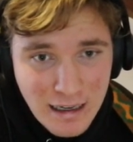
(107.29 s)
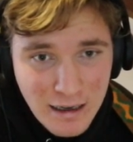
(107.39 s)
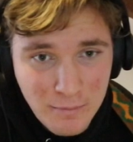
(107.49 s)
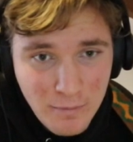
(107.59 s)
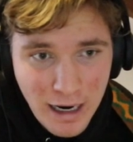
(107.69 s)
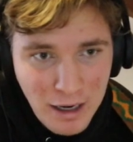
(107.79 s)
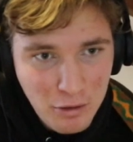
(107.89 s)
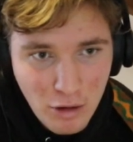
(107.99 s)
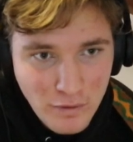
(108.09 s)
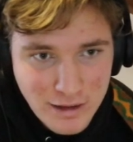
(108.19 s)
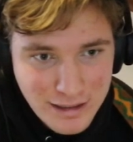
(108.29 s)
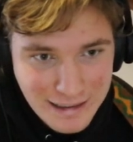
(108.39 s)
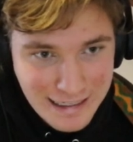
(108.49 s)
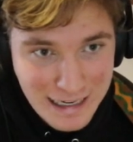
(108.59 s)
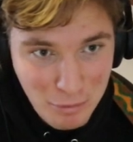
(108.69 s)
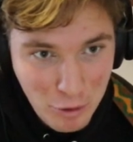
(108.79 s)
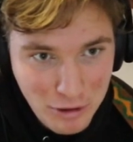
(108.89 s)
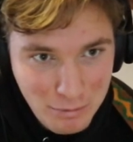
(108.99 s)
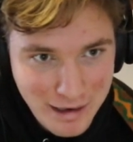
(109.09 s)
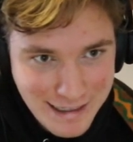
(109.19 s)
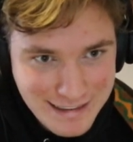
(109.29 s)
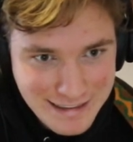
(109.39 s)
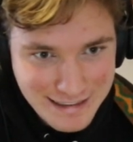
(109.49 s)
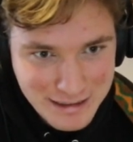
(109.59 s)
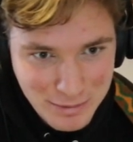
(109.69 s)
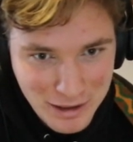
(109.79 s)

I don't know if it's gonna get any more complex than this,